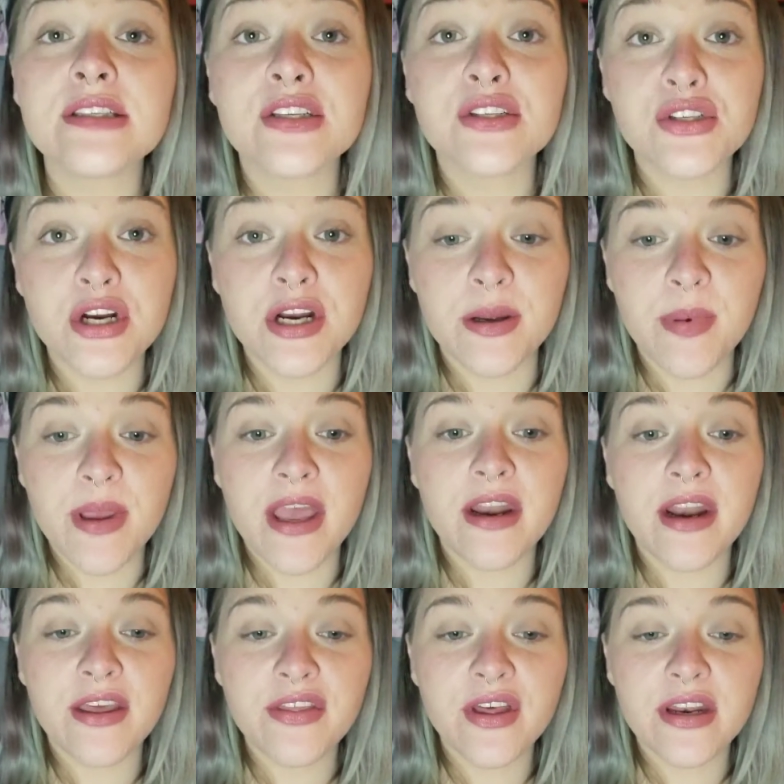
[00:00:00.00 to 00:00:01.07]
trip, and
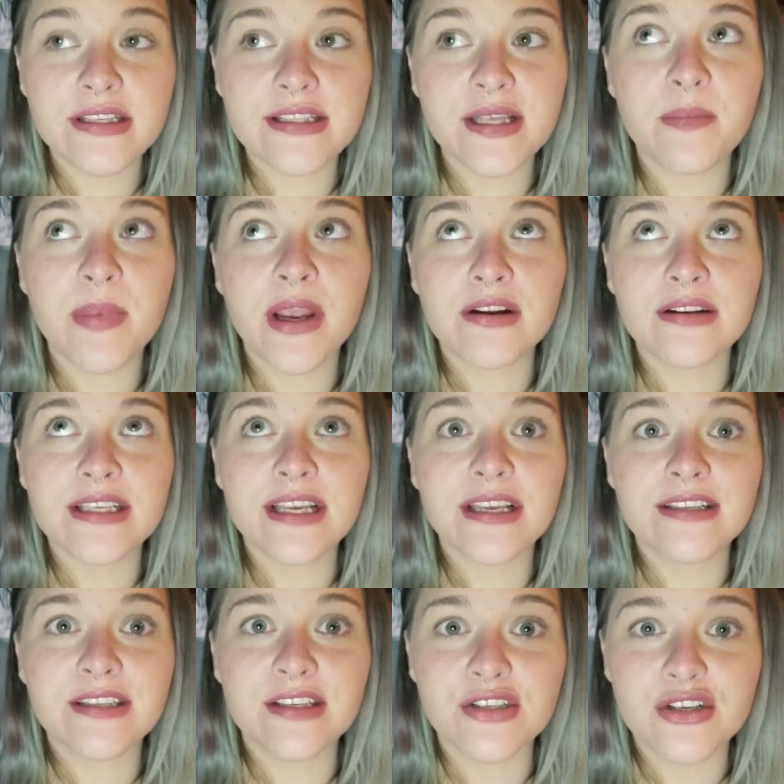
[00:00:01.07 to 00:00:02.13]
I thought it said parenting
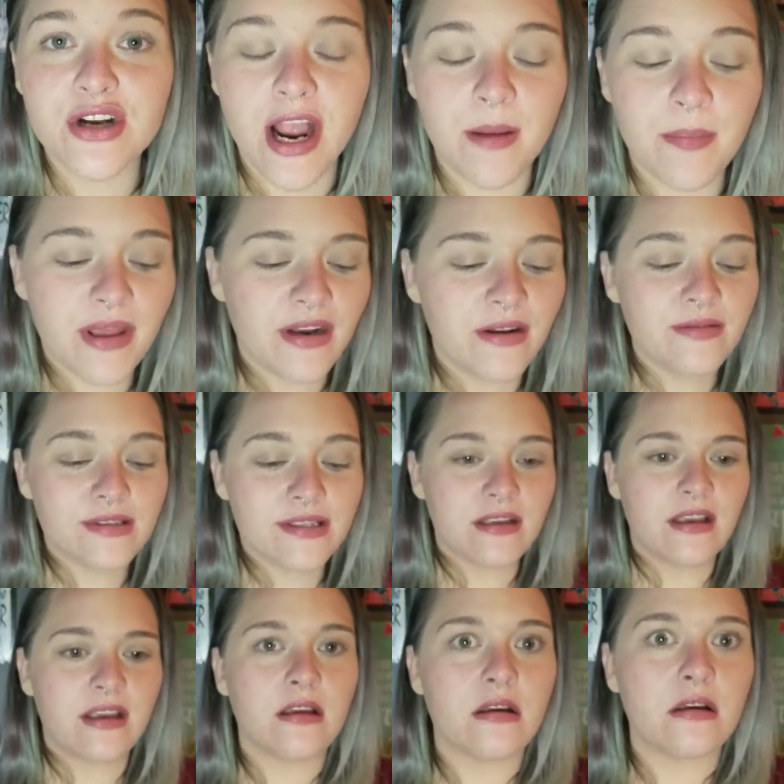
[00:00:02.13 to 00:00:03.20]
is a trap, and I was
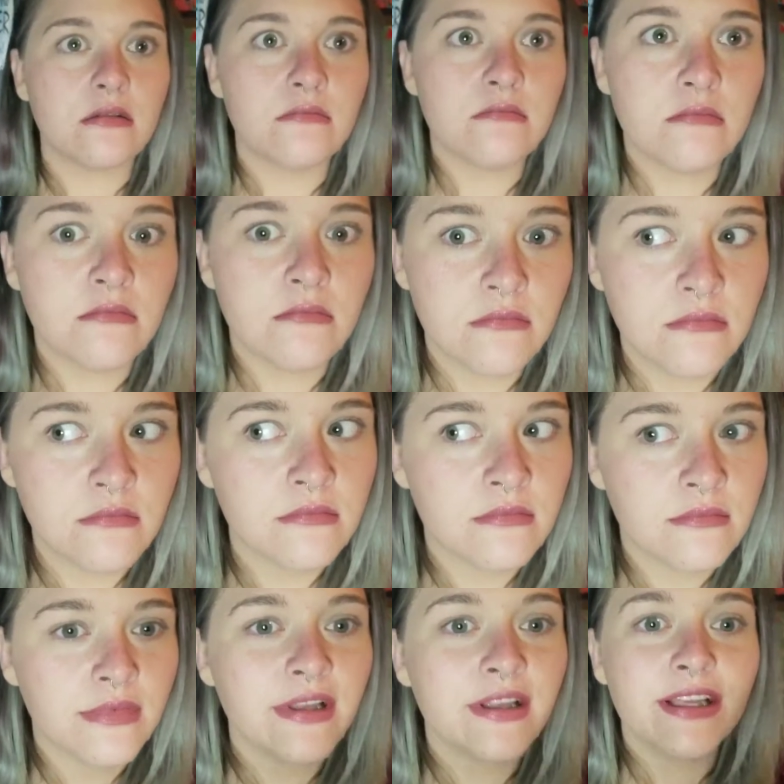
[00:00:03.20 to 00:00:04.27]
like,
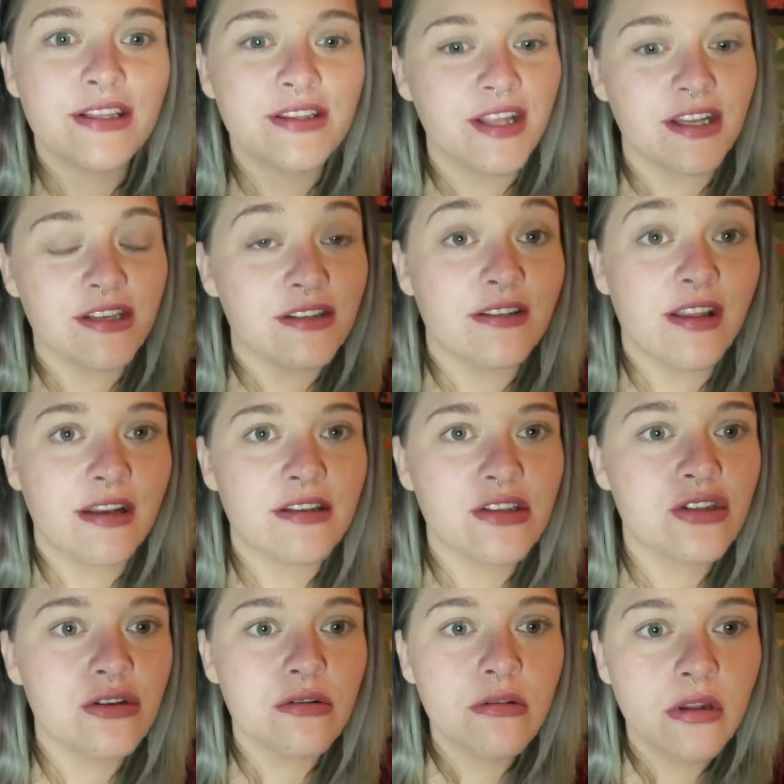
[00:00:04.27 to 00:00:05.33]
that is
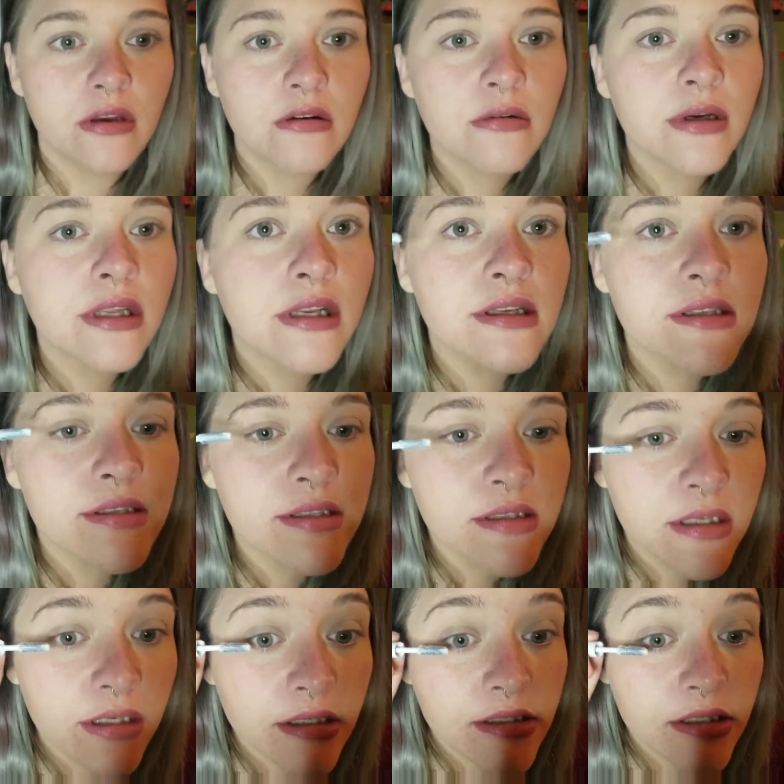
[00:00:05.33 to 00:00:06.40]
true though. It is
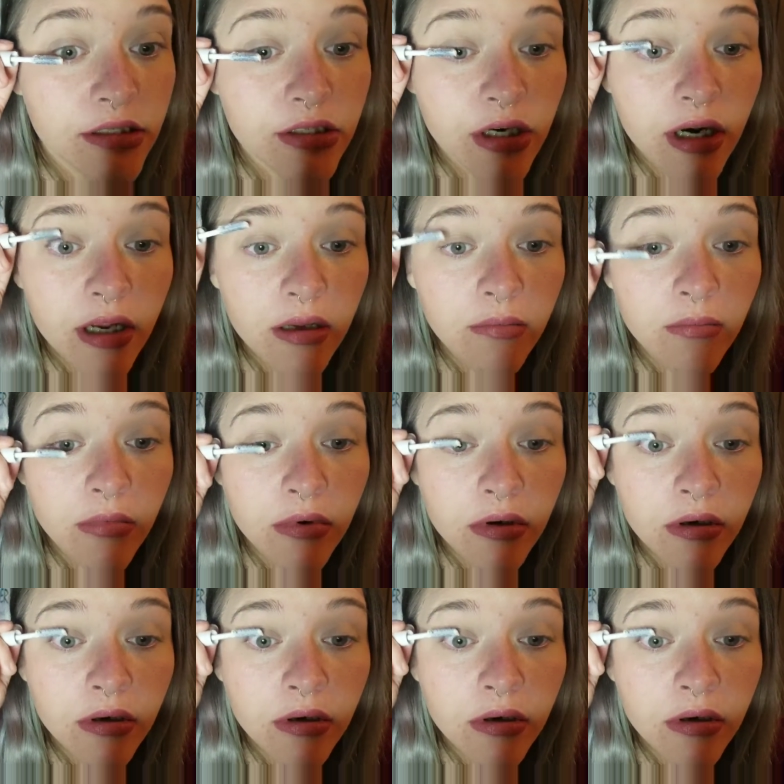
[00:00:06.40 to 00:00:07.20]
a trap.